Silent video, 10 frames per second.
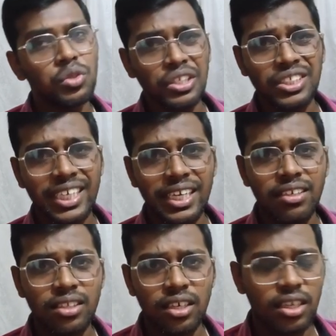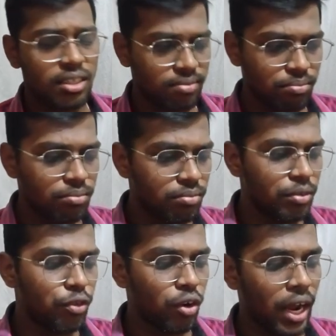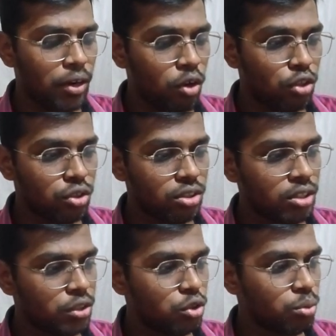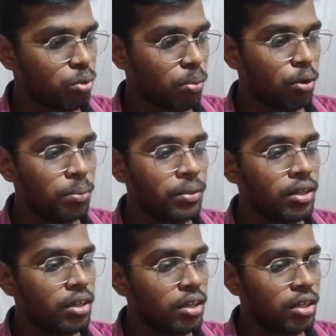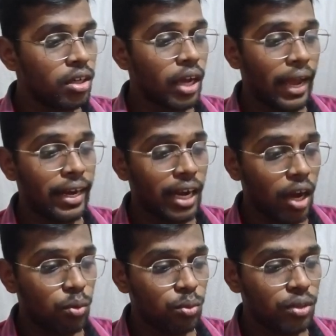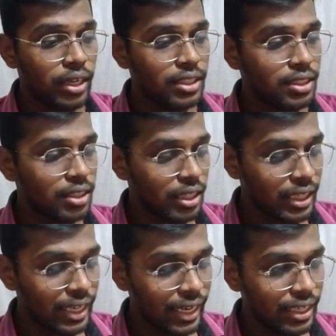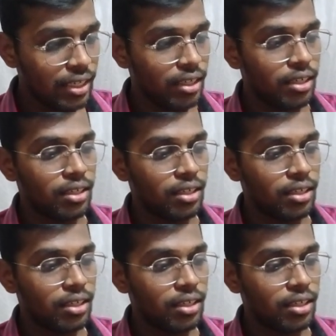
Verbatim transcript: You can check it. Uh, beforehand also that's no problem and now let's create